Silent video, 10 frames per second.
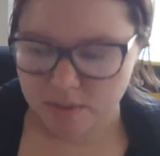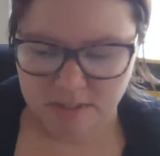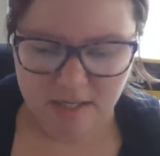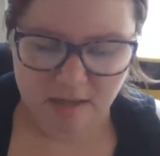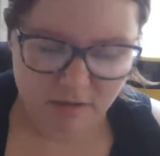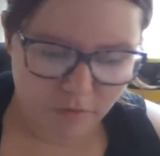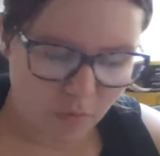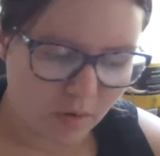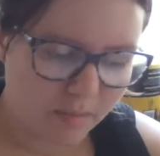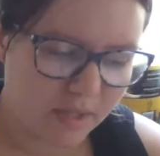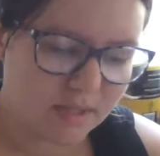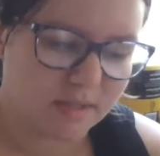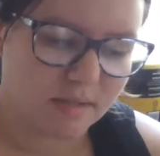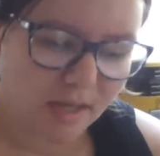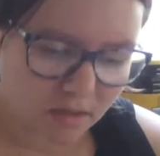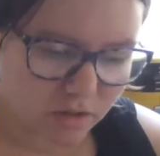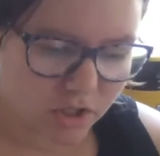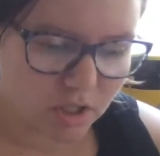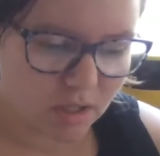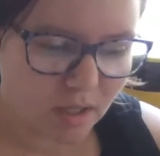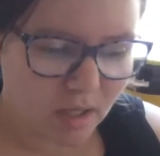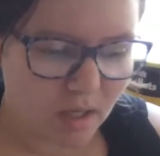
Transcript: can take any form because it's energy.